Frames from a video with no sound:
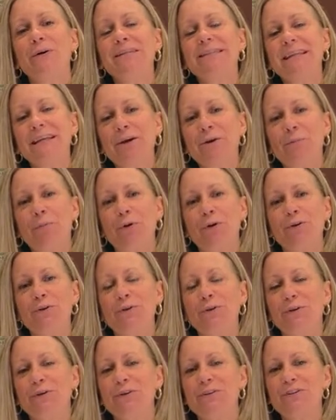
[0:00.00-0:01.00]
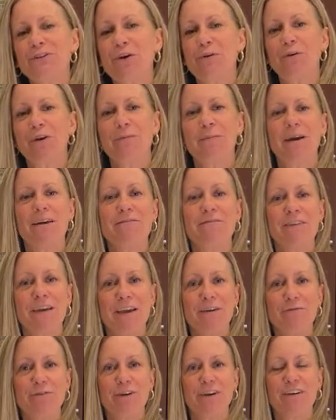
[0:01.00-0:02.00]
Singapore noodles are one of my
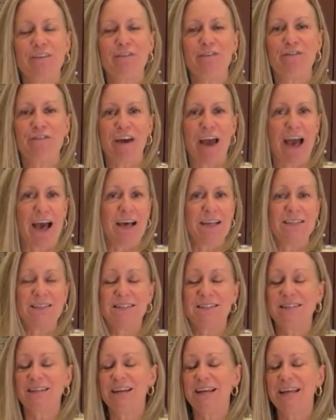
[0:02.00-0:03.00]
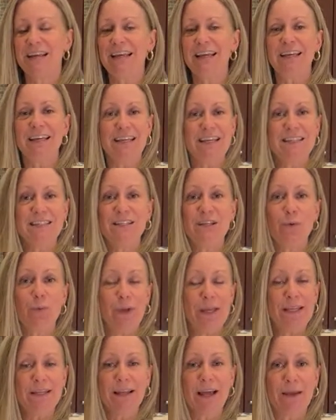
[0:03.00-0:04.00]
favorite fast, easy
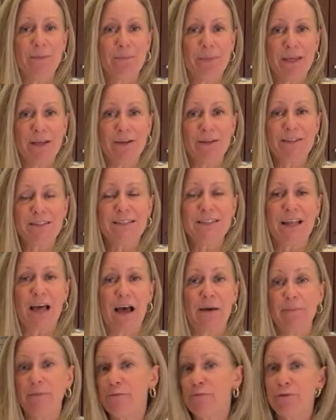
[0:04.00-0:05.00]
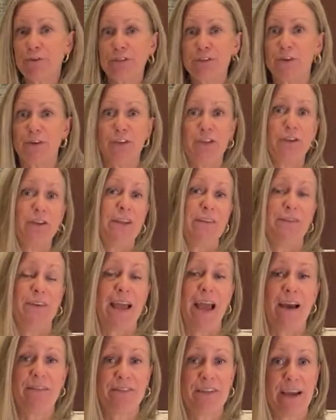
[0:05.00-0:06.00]
weeknight meals. First of all, you don't even
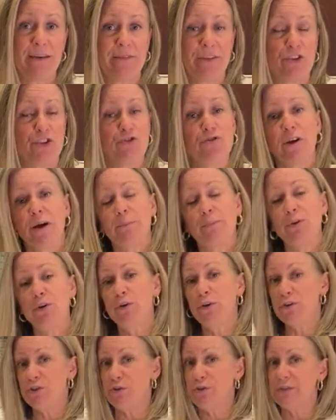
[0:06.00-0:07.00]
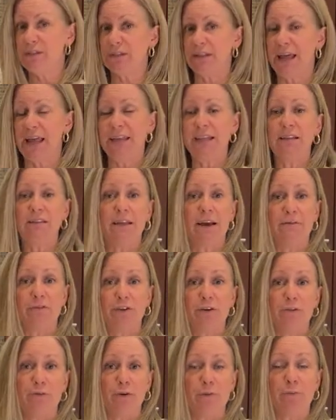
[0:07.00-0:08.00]
have to have the shrimp. You could use any
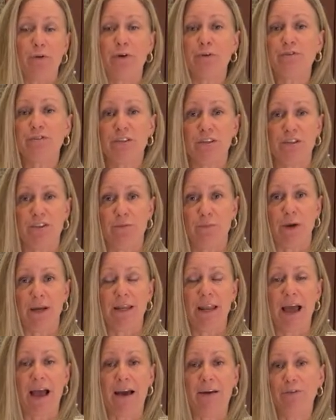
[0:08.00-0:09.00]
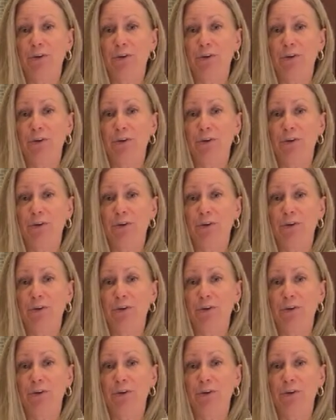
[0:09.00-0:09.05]
leftover protein you might have.